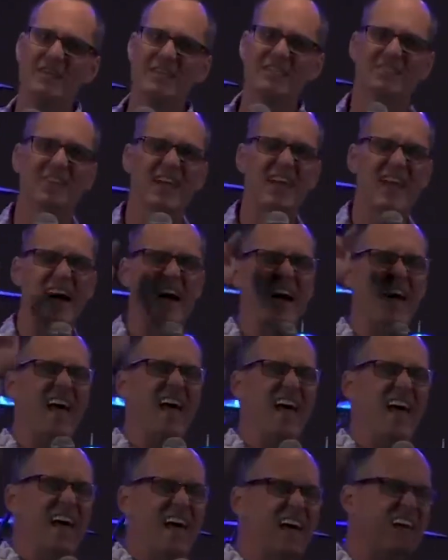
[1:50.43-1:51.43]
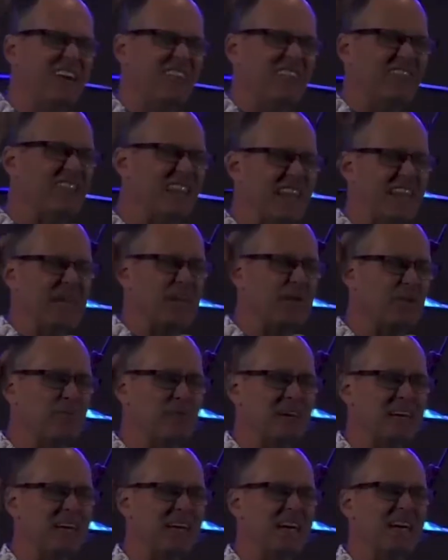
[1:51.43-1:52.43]
stay ahead of the
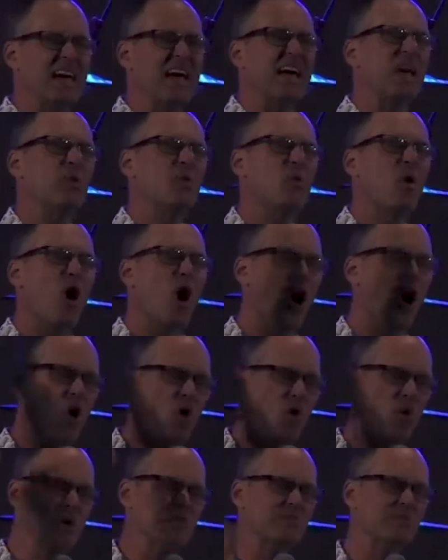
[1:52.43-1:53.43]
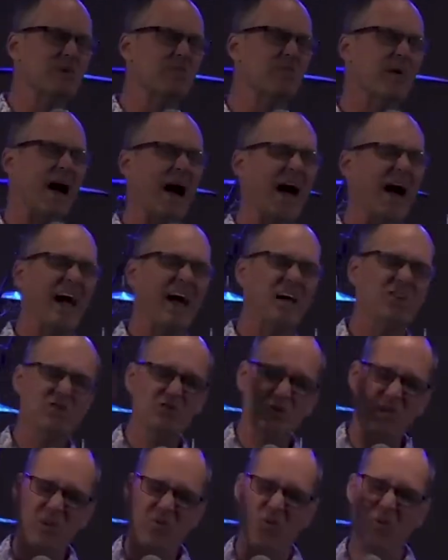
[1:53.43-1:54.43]
enemy, he will always be behind you.
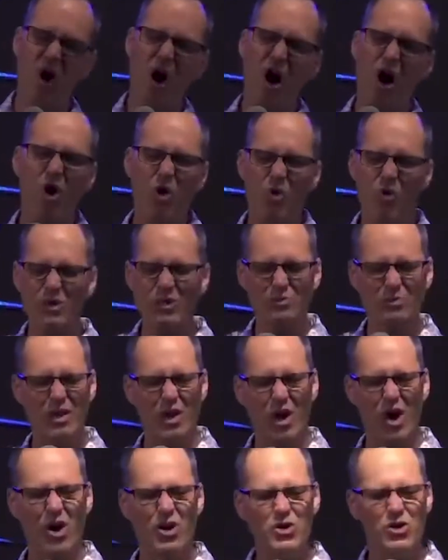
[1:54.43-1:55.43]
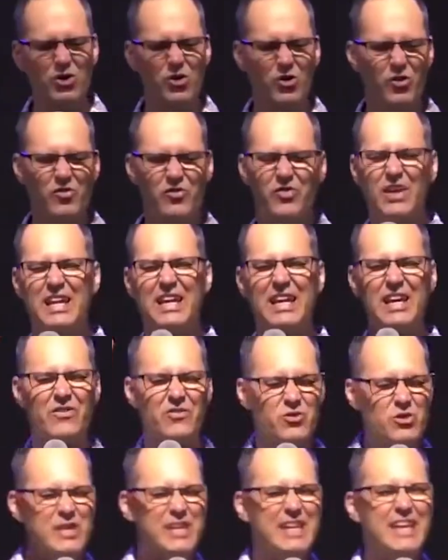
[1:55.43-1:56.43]
He will always be under your feet if
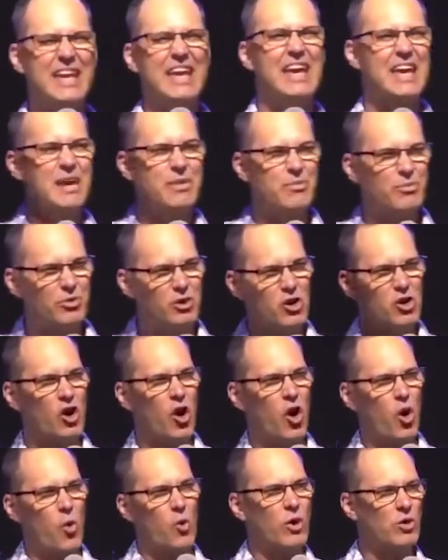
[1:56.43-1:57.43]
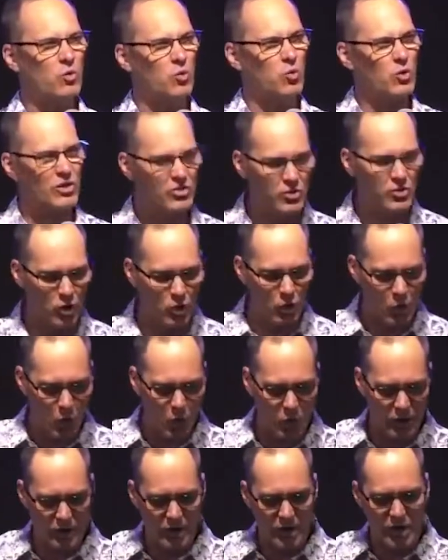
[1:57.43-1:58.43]
you keep going with the
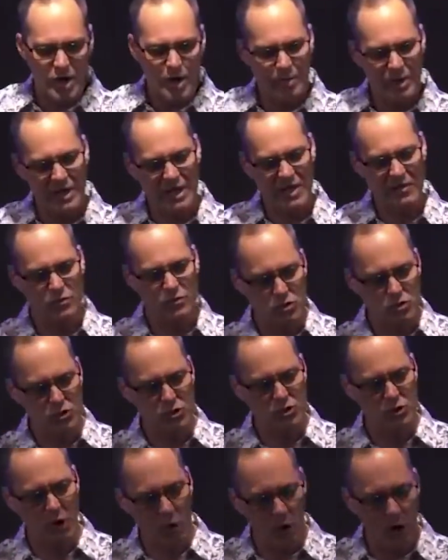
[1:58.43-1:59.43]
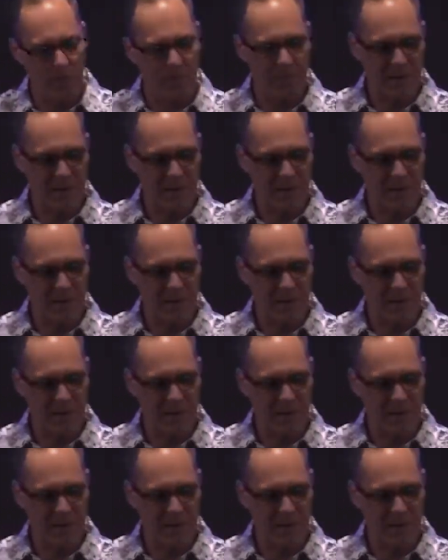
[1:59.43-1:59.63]
Lord. But if you slow up, he